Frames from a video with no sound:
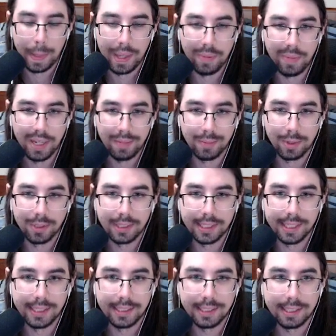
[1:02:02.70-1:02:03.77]
made more
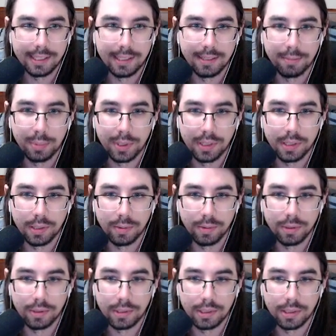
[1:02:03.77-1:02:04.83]
sense to put the
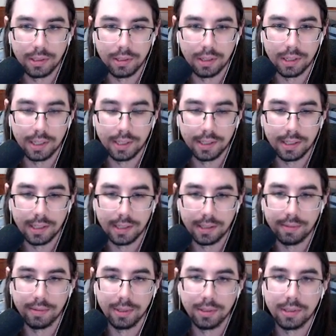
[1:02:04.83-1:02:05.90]
rooster on
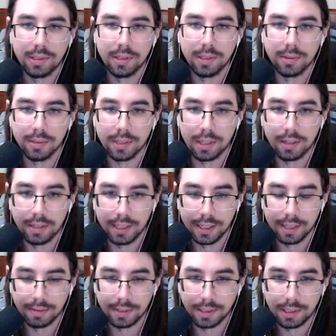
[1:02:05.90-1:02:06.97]
the rooster that was already
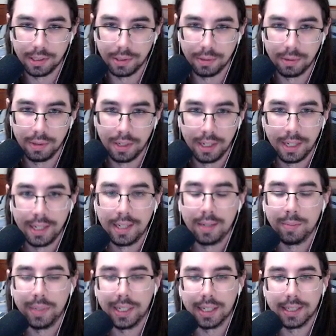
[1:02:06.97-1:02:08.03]
level 2,
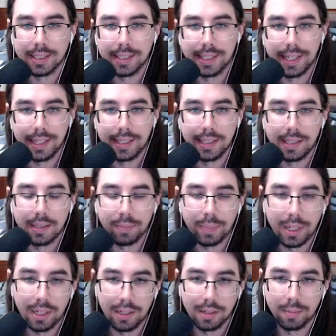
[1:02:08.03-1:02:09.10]
because then the
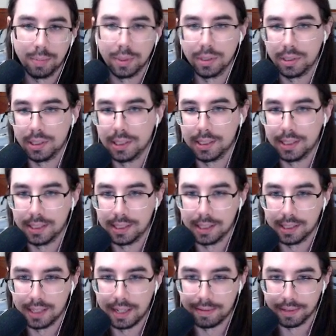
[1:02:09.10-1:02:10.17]
pug pushes it to
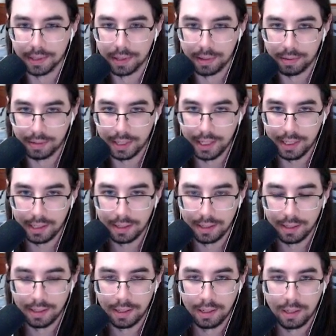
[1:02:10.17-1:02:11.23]
level 3,
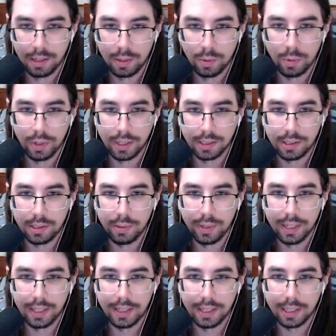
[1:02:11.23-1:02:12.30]
whereas
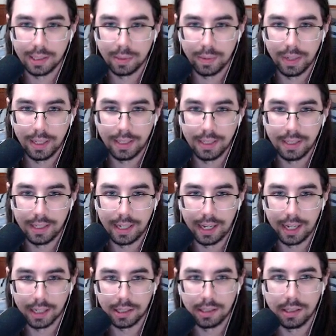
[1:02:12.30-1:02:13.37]
doing it this way didn't
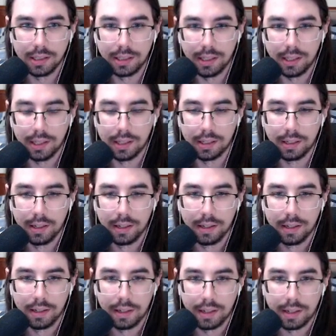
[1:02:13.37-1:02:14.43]
actually
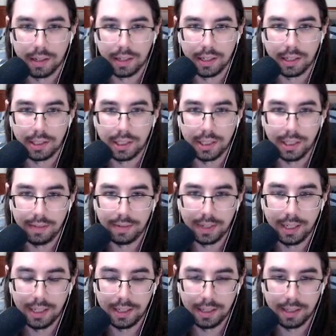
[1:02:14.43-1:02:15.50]
achieve
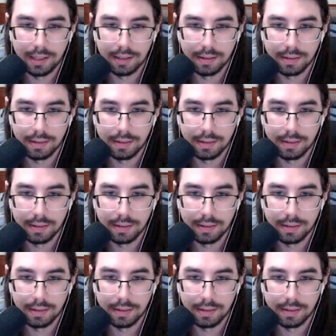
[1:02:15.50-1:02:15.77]
anything.